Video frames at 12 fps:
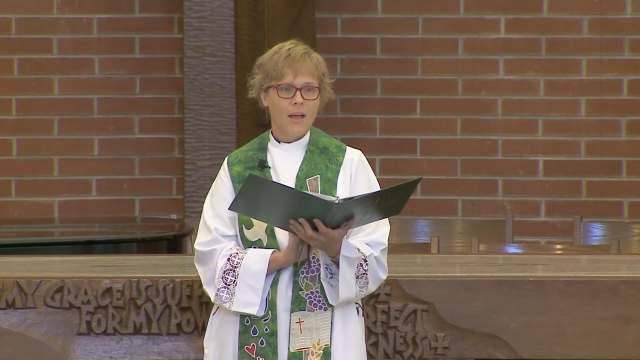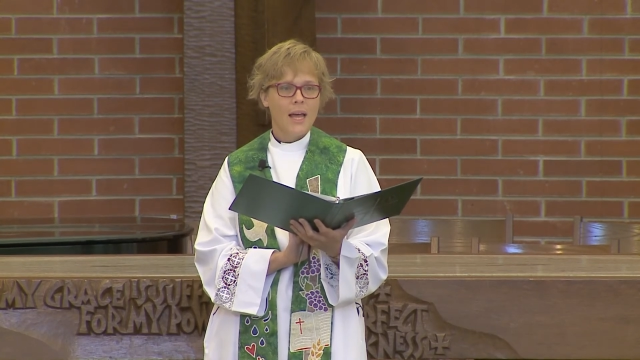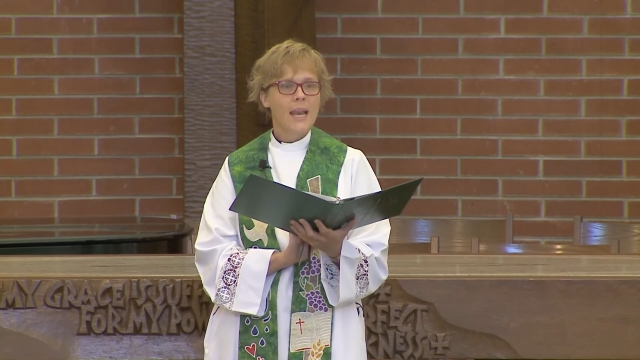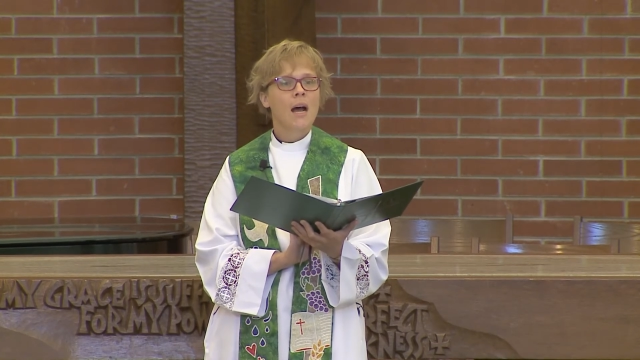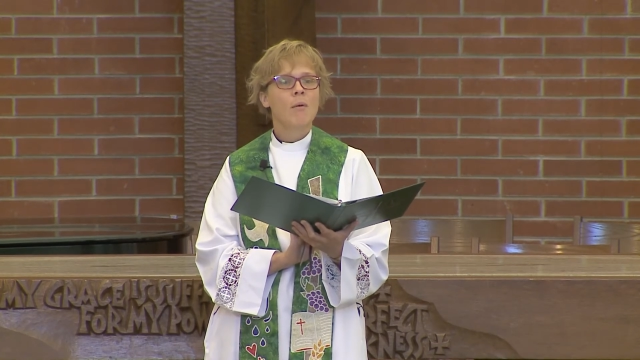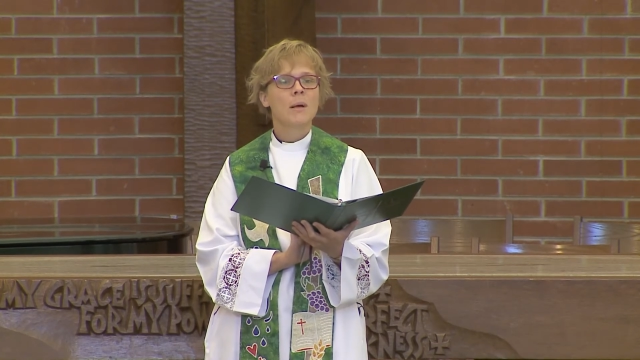
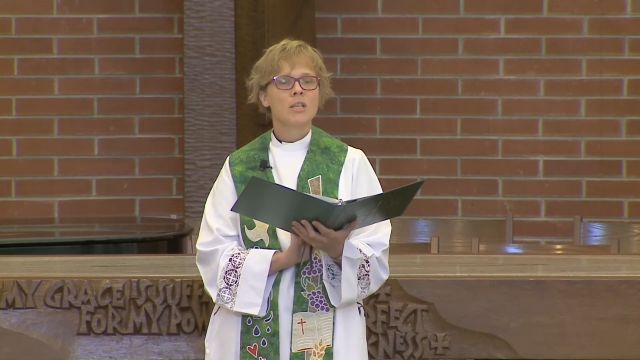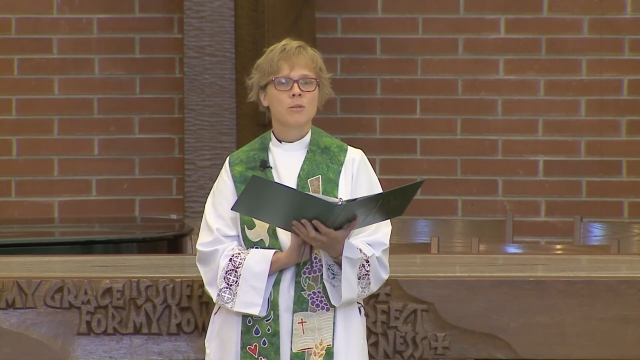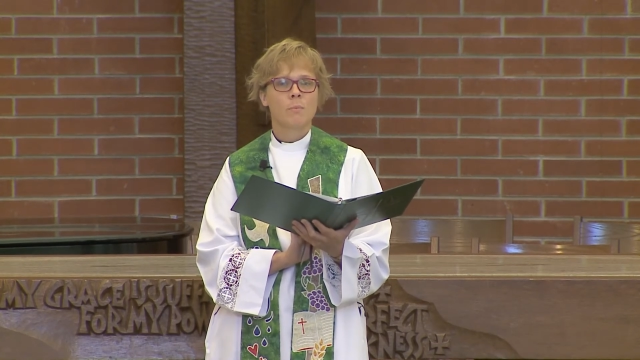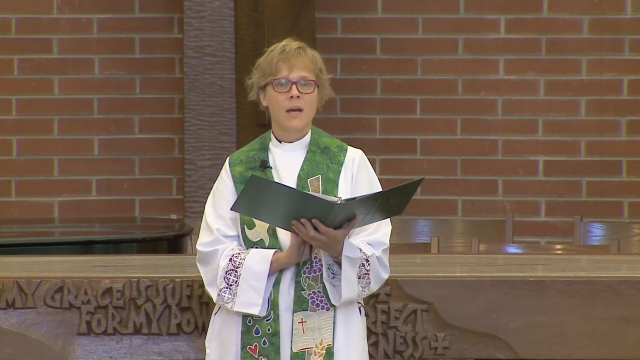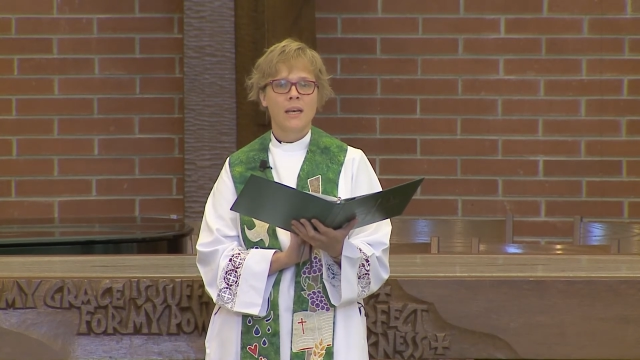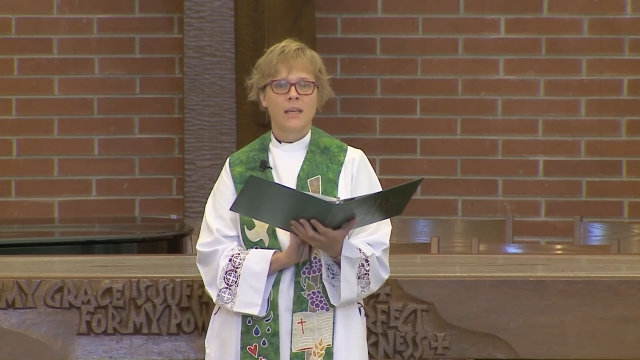And how much
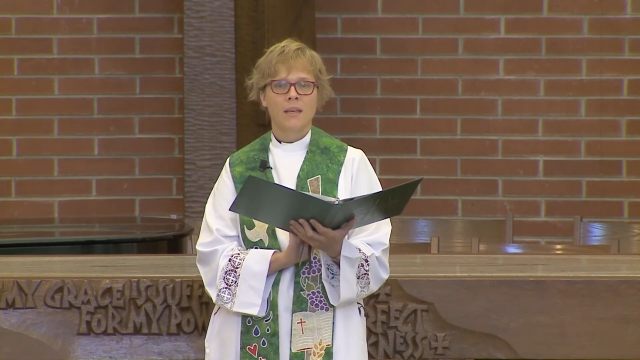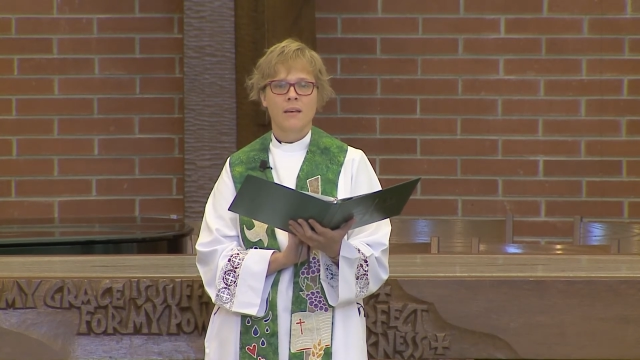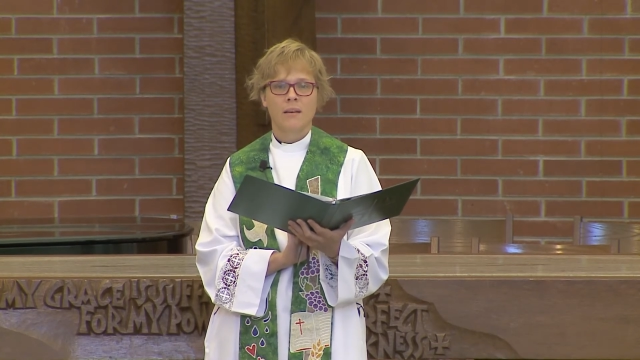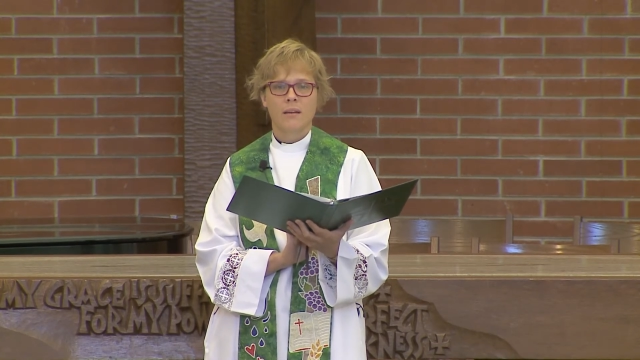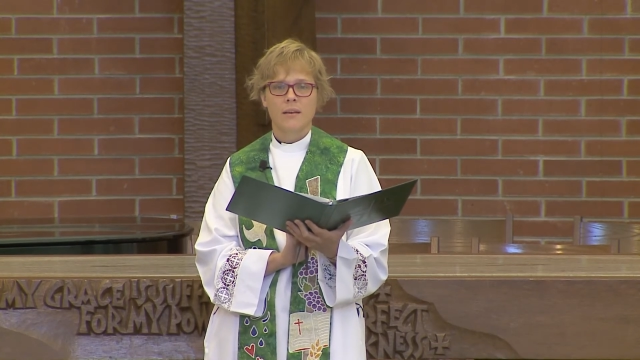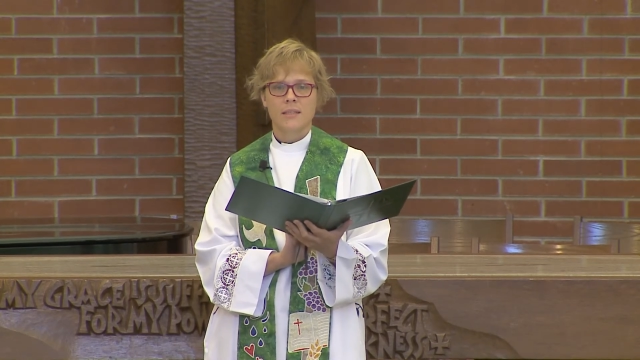money
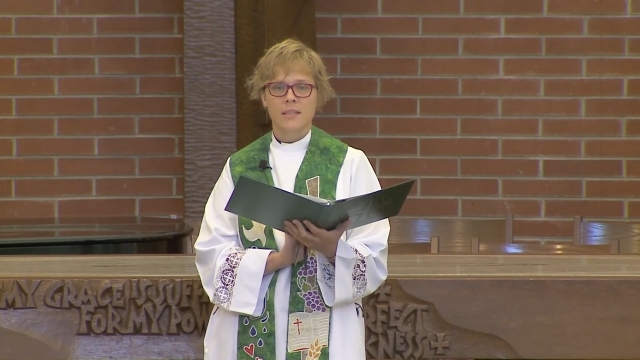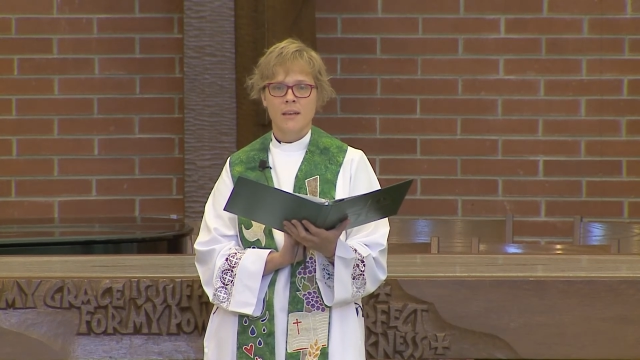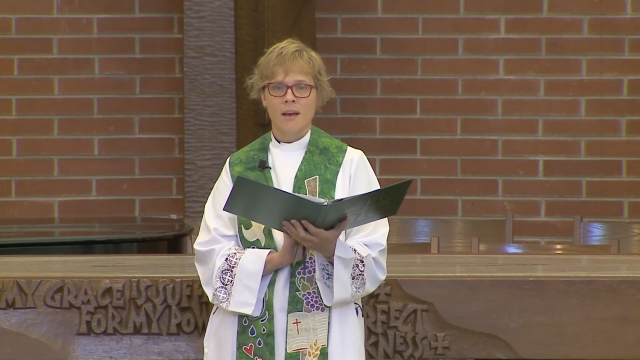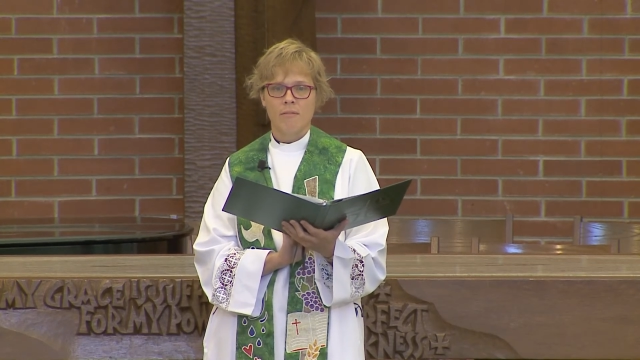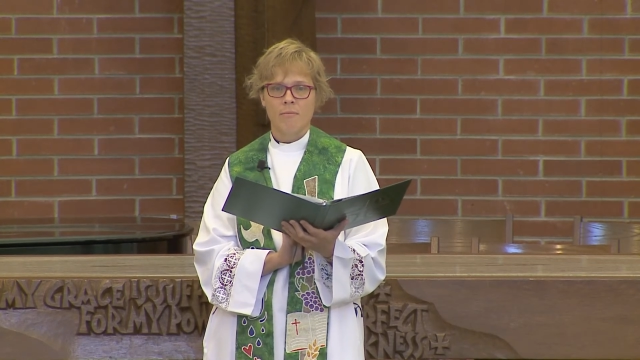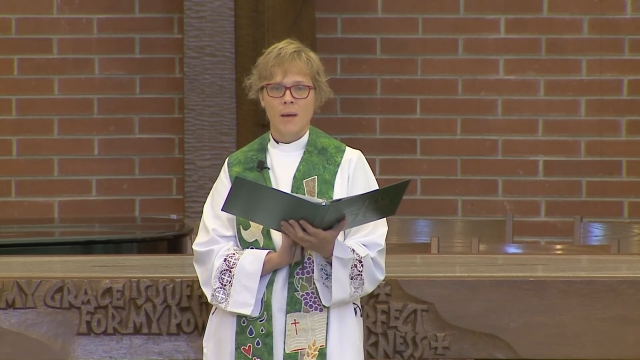is
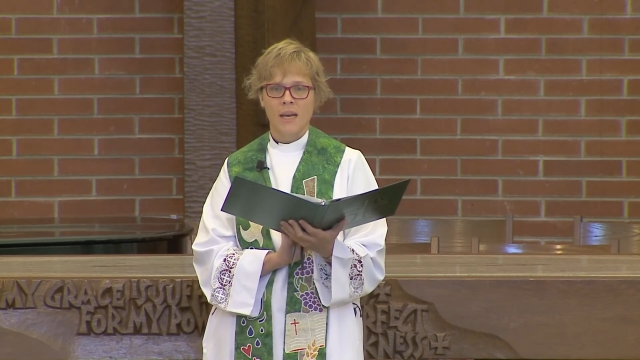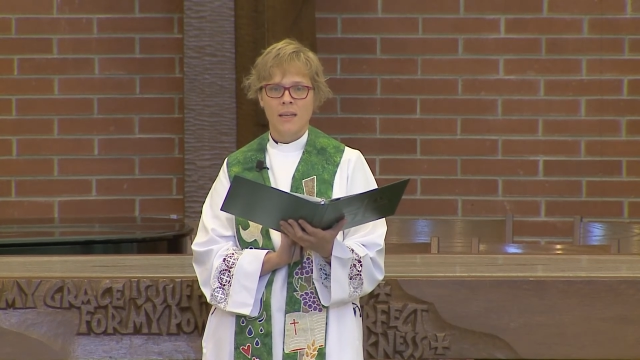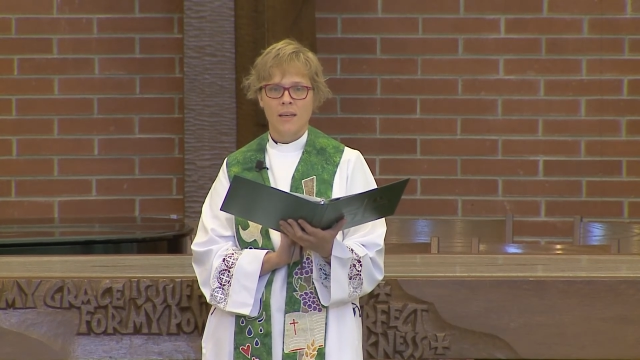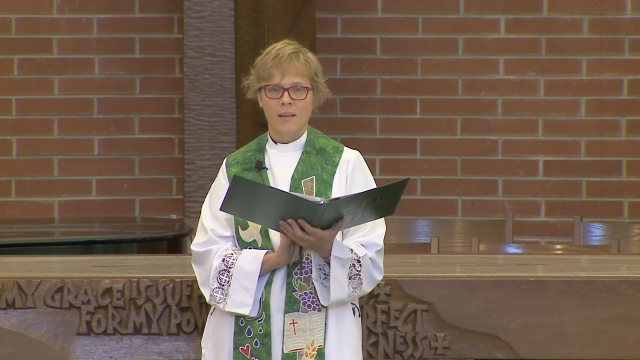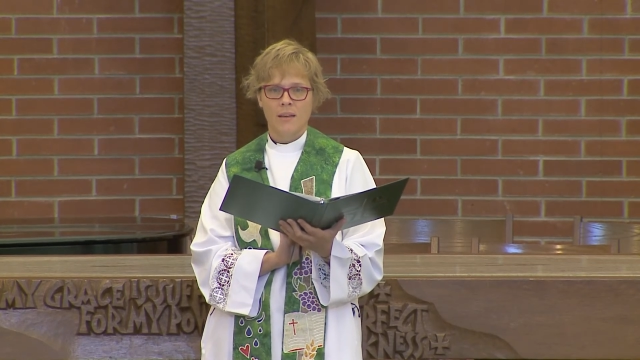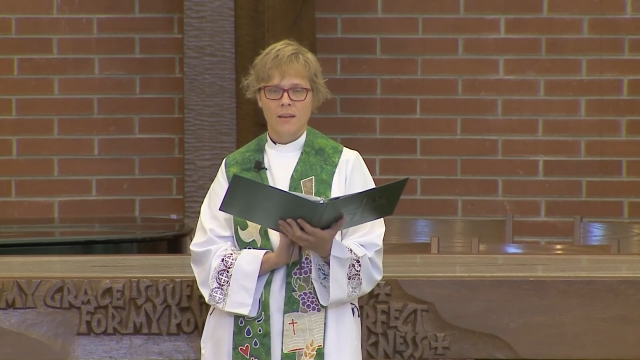enough money?